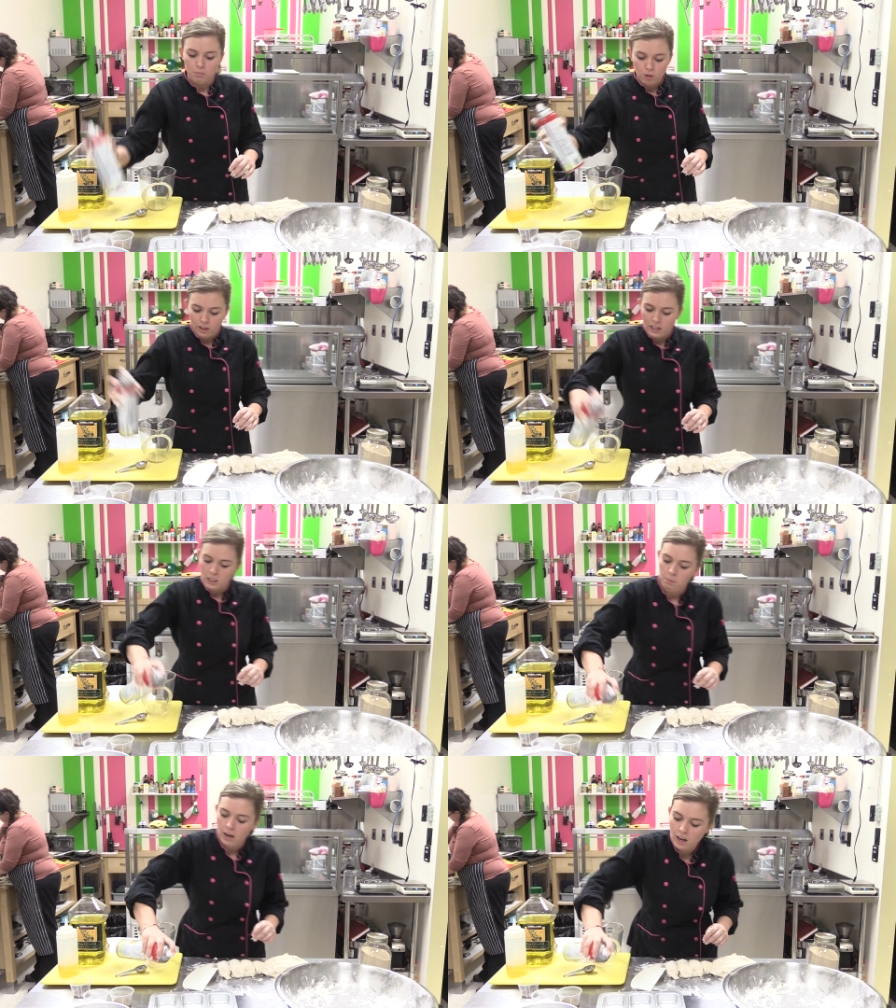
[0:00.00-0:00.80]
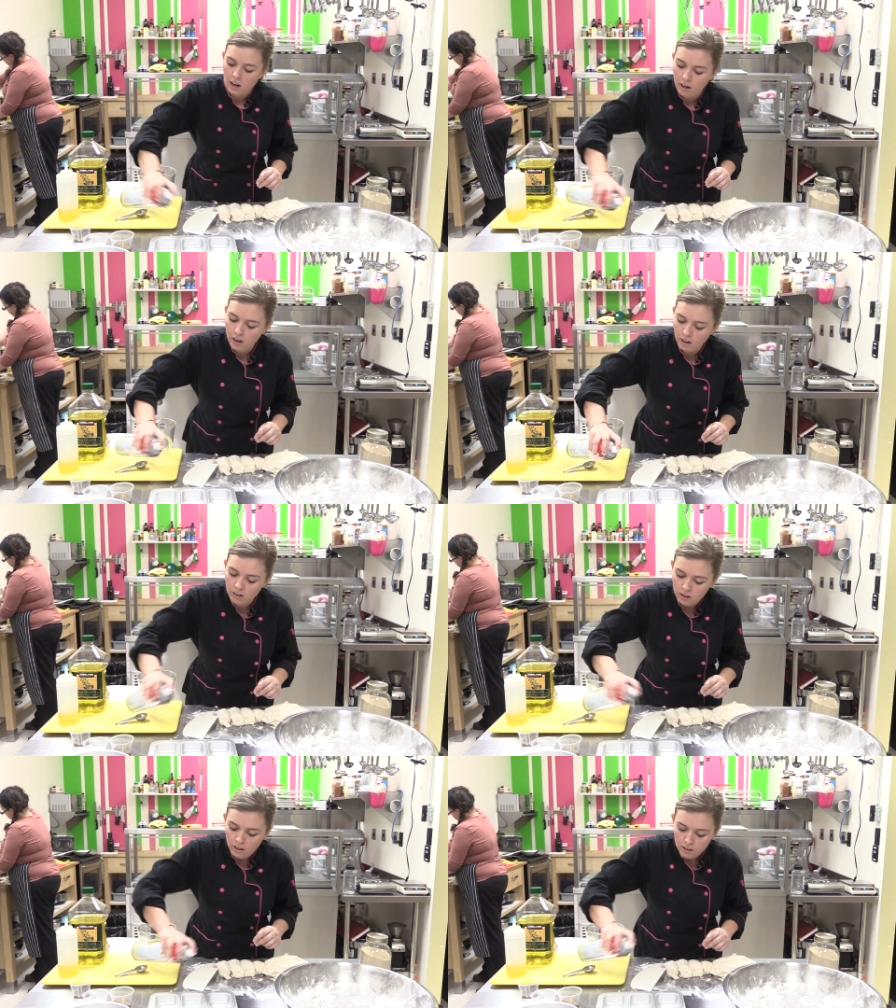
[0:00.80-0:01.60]
some cooking spray here.
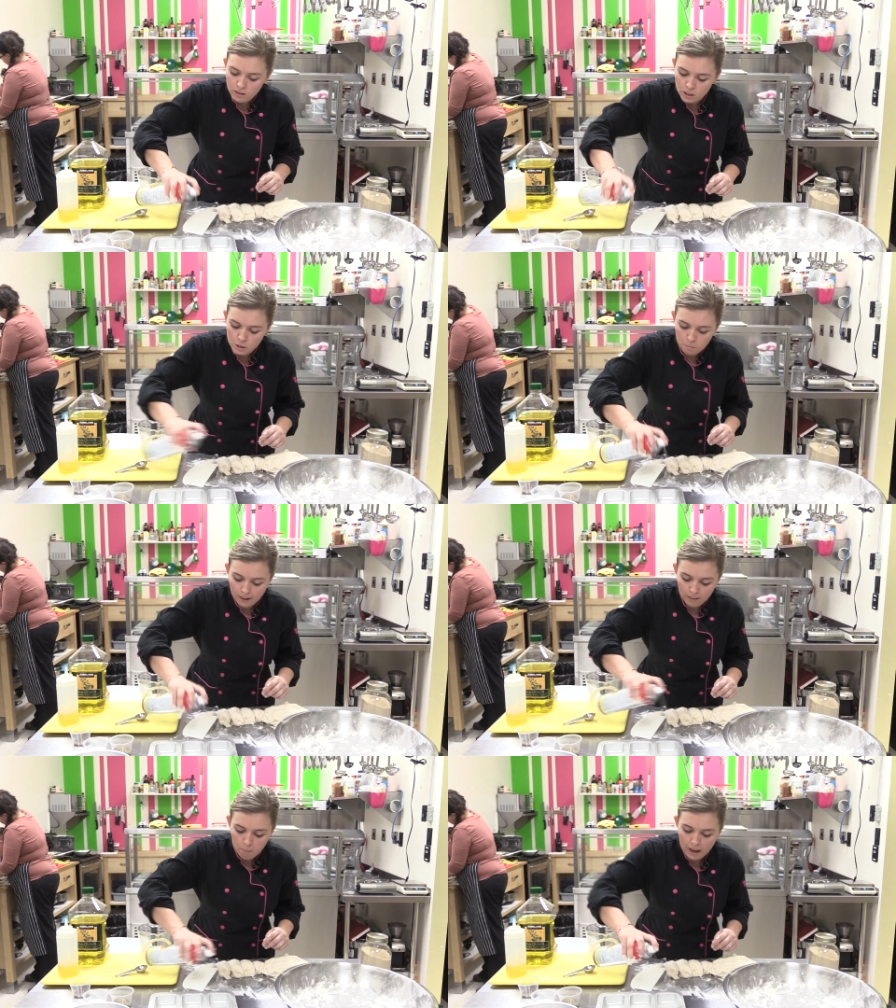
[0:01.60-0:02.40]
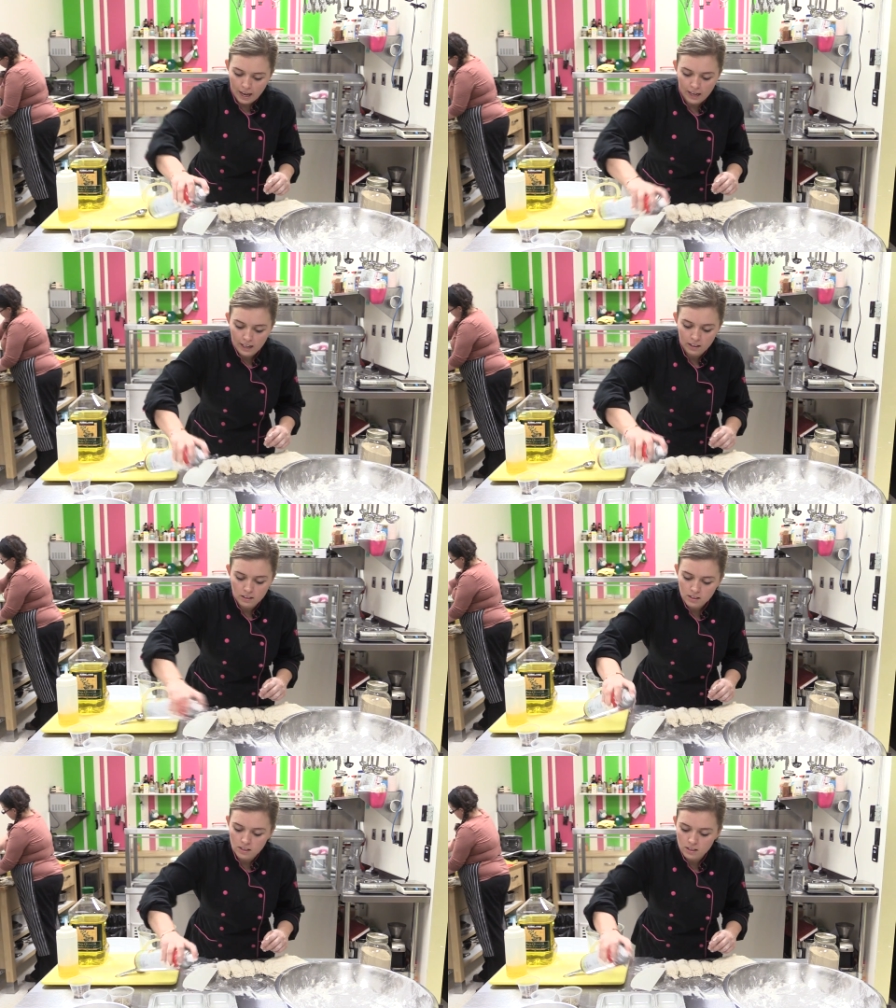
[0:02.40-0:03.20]
Just spray the
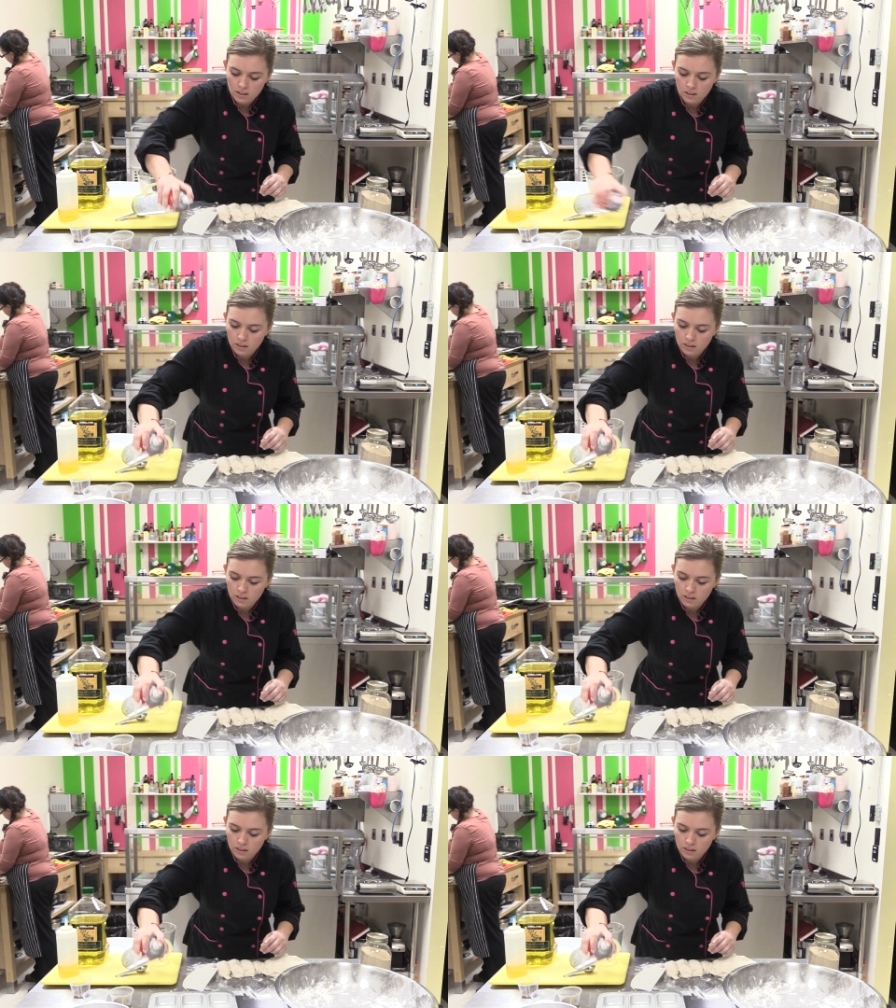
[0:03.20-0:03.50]
pans.